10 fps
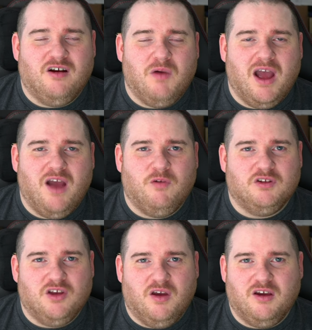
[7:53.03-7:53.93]
aware of what's
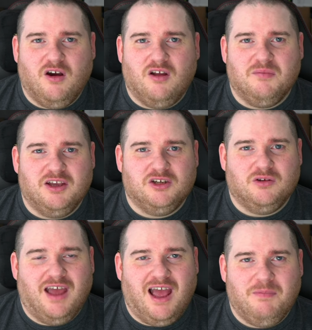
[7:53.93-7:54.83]
going on and make sure
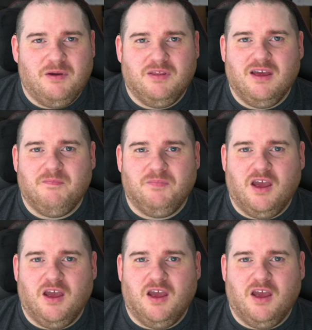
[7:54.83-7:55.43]
they're happy with it.